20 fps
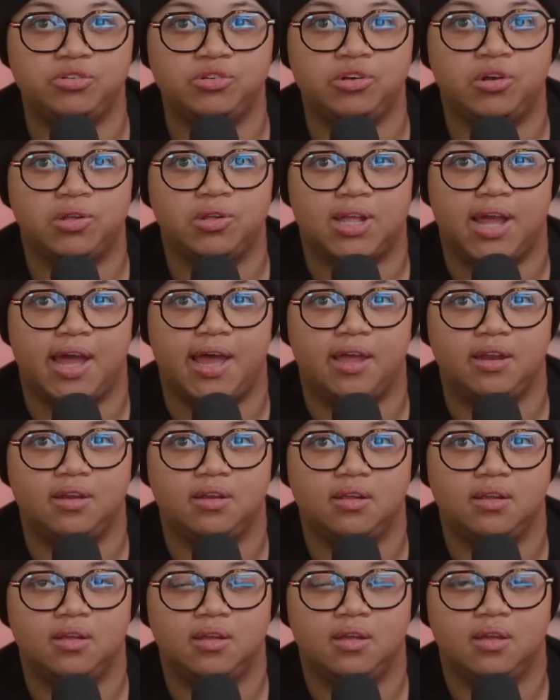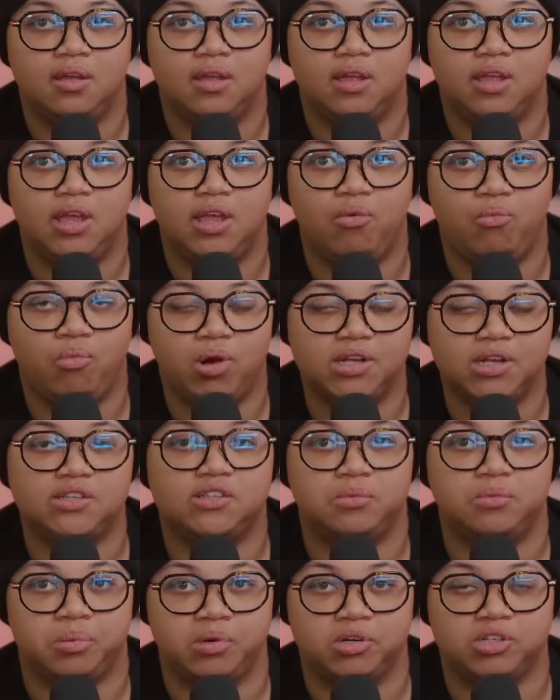know that it was
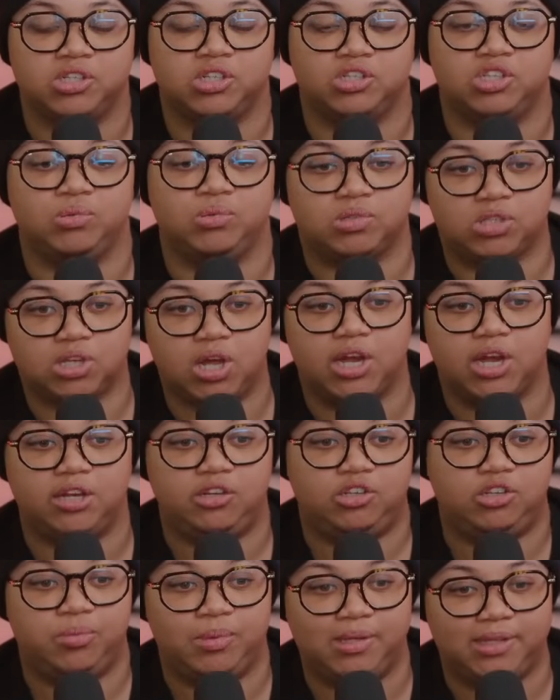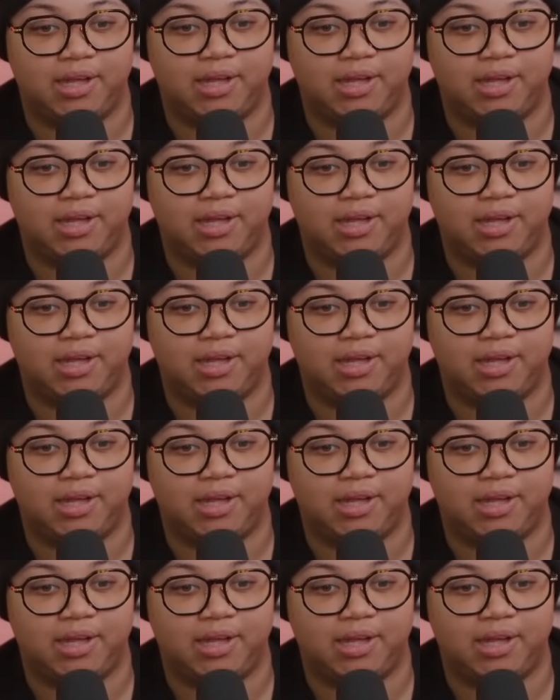the person that she was talking to in